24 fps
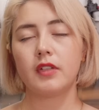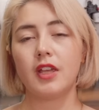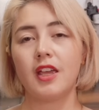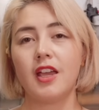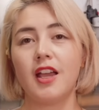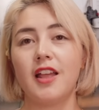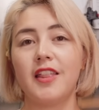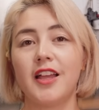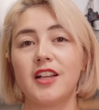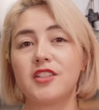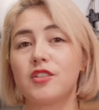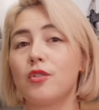
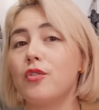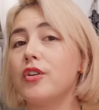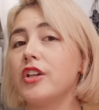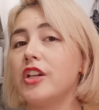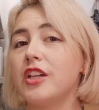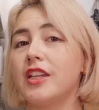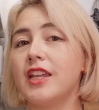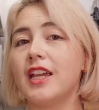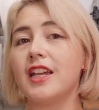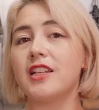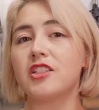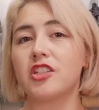That's all you
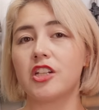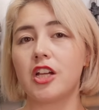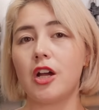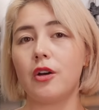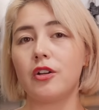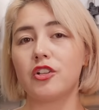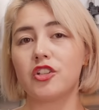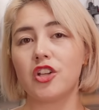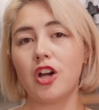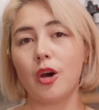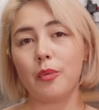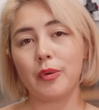need to go on
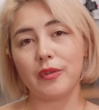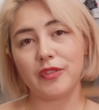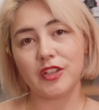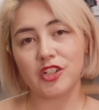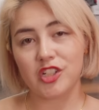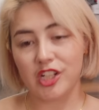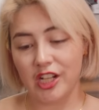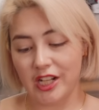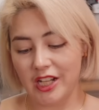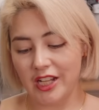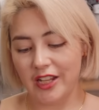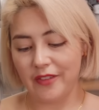top of the
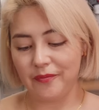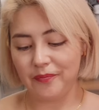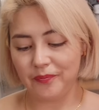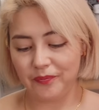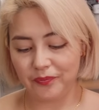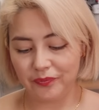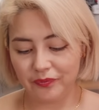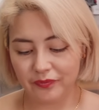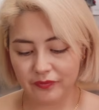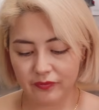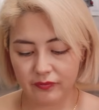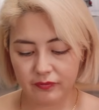chicken.
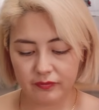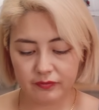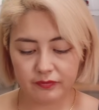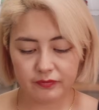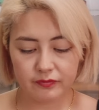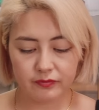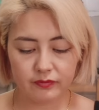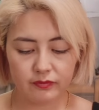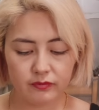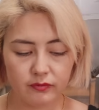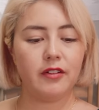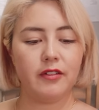
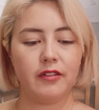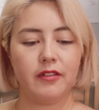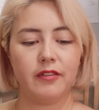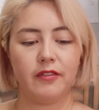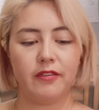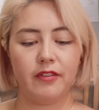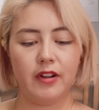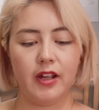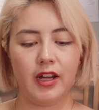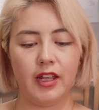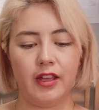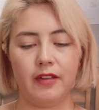
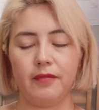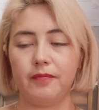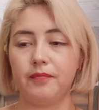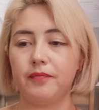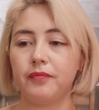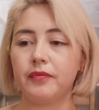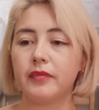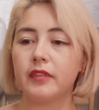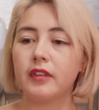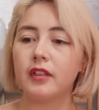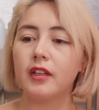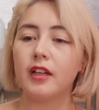Ready.
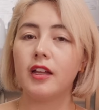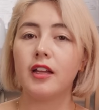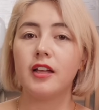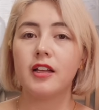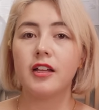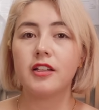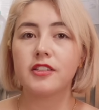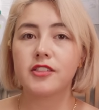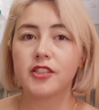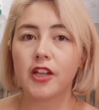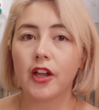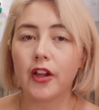
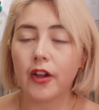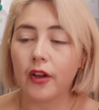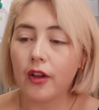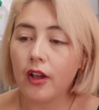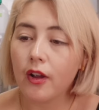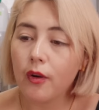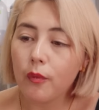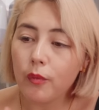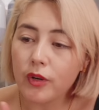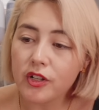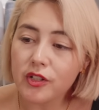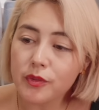So
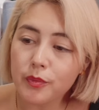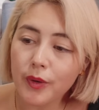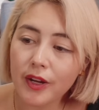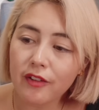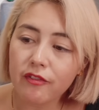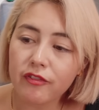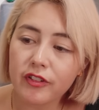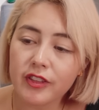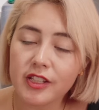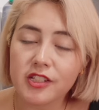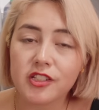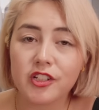we're just waiting
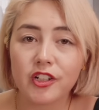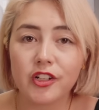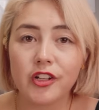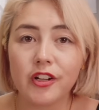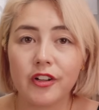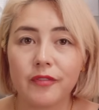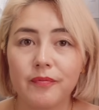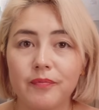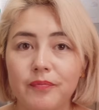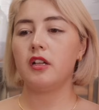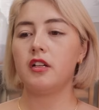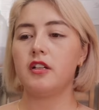for this to cook.
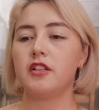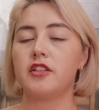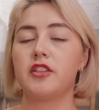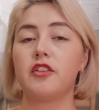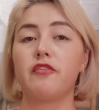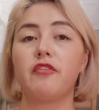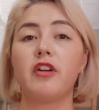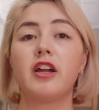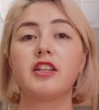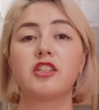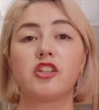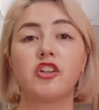So the
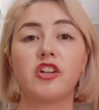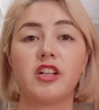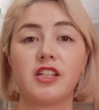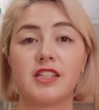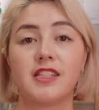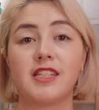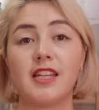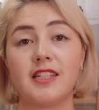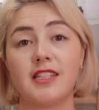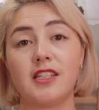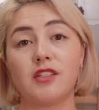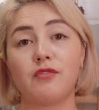rice cooker
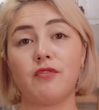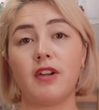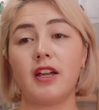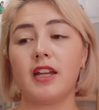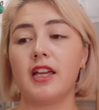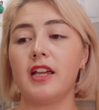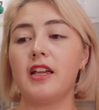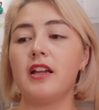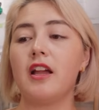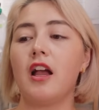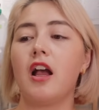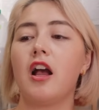says it's
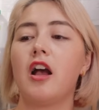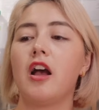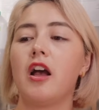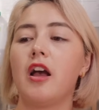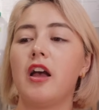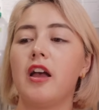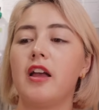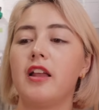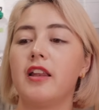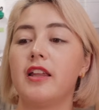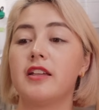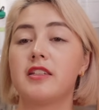ready.
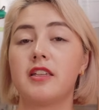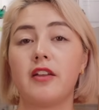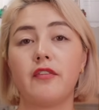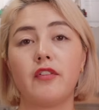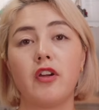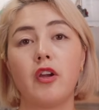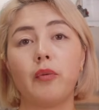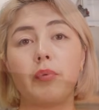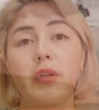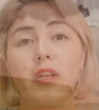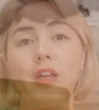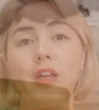Let's open it